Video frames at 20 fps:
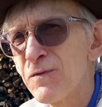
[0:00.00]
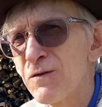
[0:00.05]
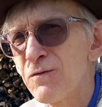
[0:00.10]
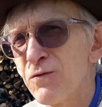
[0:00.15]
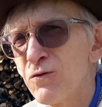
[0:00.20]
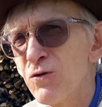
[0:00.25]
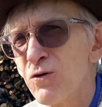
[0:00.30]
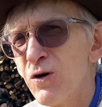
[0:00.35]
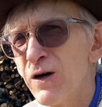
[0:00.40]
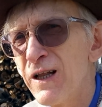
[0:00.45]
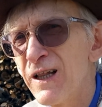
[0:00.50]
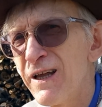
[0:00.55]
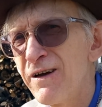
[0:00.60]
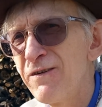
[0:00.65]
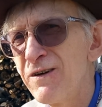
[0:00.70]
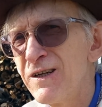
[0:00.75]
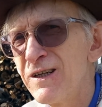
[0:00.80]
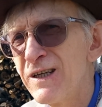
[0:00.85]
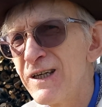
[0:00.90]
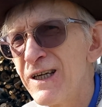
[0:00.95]
for
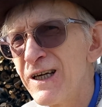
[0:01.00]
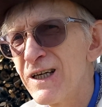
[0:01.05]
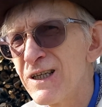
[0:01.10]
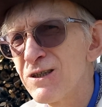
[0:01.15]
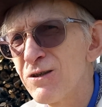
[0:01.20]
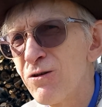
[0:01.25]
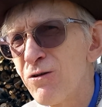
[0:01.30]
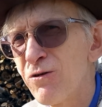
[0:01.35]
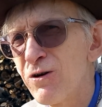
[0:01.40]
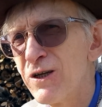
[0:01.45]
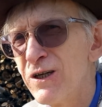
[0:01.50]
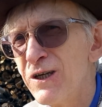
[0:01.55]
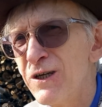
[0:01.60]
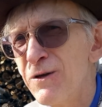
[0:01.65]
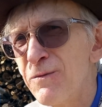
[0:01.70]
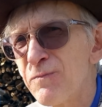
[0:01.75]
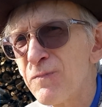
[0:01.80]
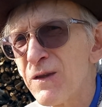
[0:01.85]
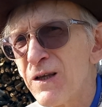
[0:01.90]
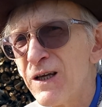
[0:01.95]
eleven years already
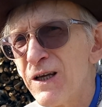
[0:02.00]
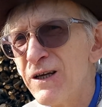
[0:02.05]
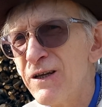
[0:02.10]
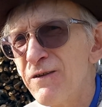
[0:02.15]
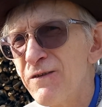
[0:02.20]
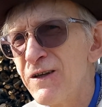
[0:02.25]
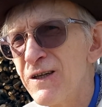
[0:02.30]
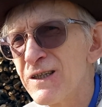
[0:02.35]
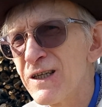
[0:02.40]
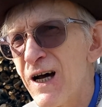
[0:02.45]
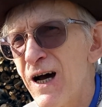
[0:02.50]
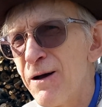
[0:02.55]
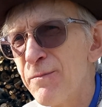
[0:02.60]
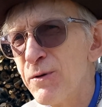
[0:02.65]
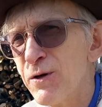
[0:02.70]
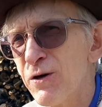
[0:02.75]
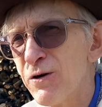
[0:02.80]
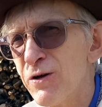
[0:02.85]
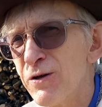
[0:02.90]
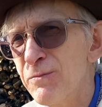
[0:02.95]
in this
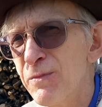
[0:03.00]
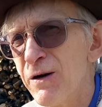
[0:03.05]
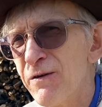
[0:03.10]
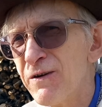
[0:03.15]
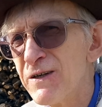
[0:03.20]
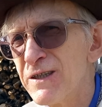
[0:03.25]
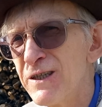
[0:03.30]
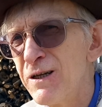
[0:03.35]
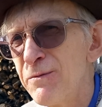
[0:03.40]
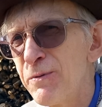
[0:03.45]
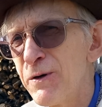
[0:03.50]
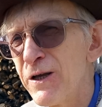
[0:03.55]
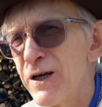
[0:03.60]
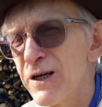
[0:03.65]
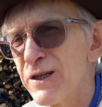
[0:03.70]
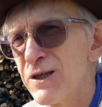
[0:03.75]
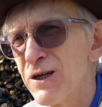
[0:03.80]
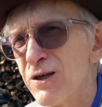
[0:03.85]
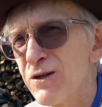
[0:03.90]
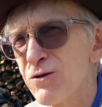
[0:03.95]
apiary by Vasyl
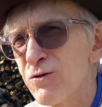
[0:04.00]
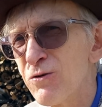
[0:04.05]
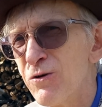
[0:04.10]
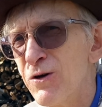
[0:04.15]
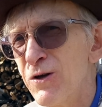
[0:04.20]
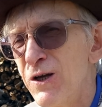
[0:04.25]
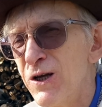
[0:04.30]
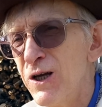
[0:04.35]
Pryatelenko